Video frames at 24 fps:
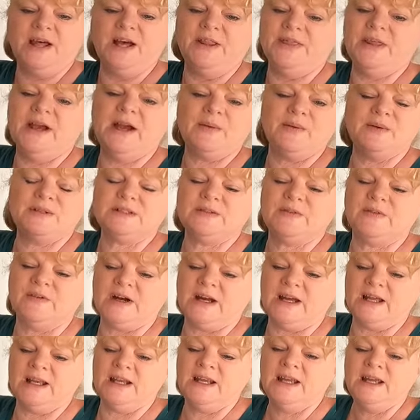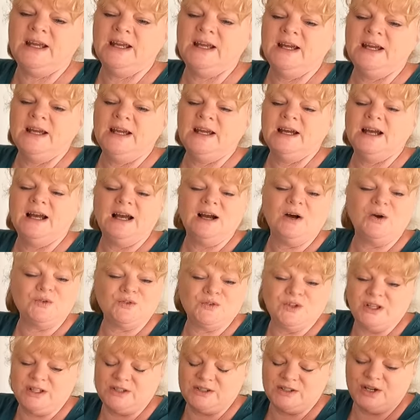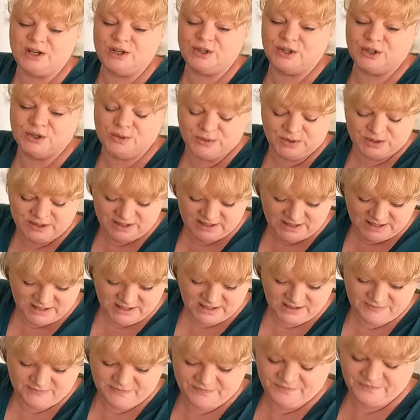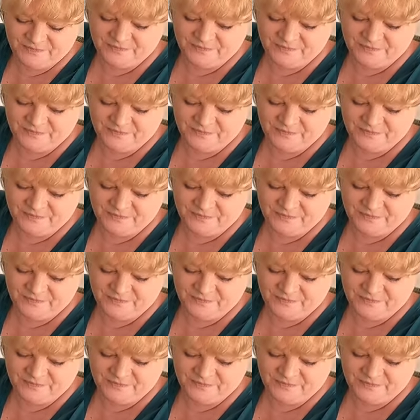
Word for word: I thought that was fun. Only a dollar. We'll see.